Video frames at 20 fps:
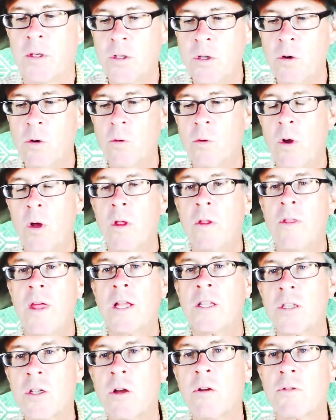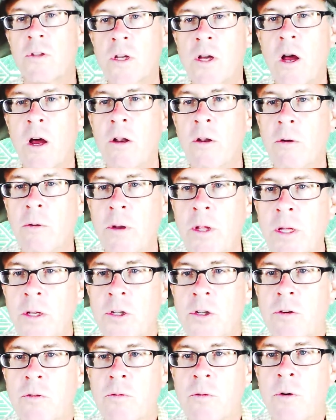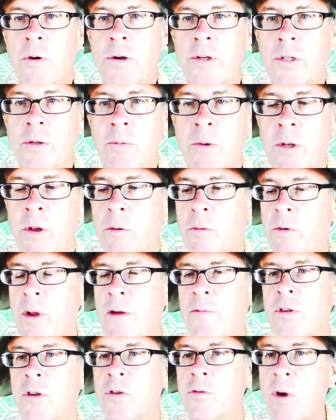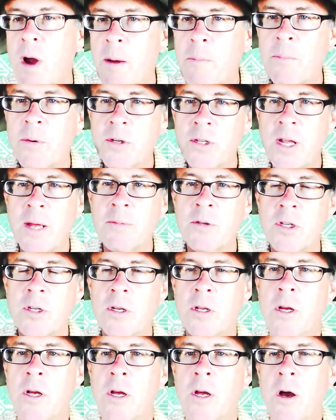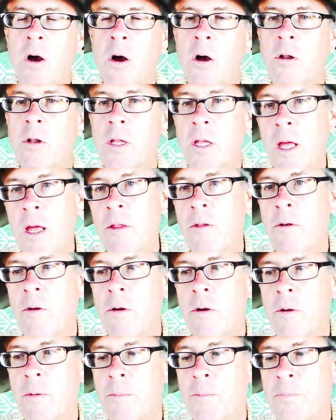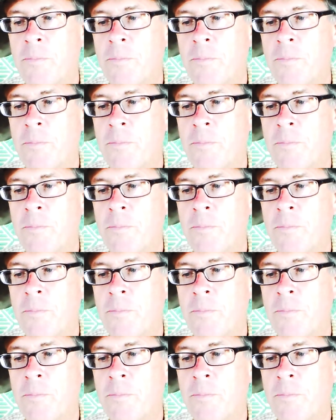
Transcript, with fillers: So that solves the continuity issue for us. We don't have to drop perception altogether.